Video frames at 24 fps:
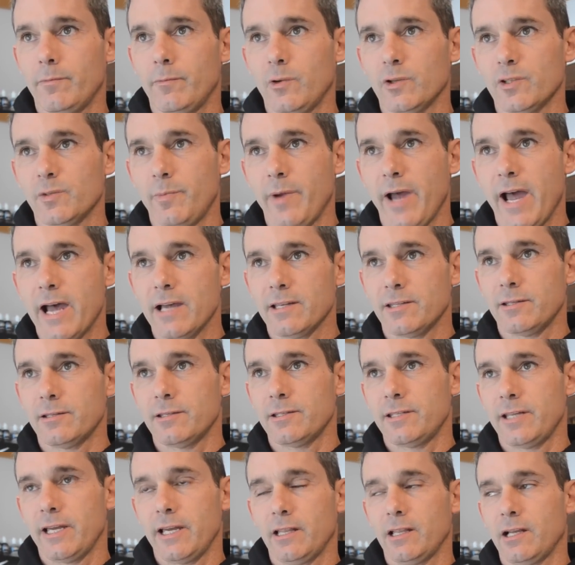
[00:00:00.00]
was passed as
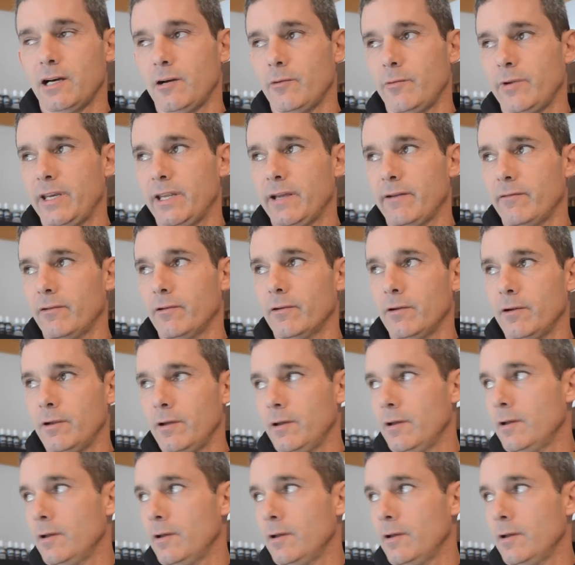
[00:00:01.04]
state law, we never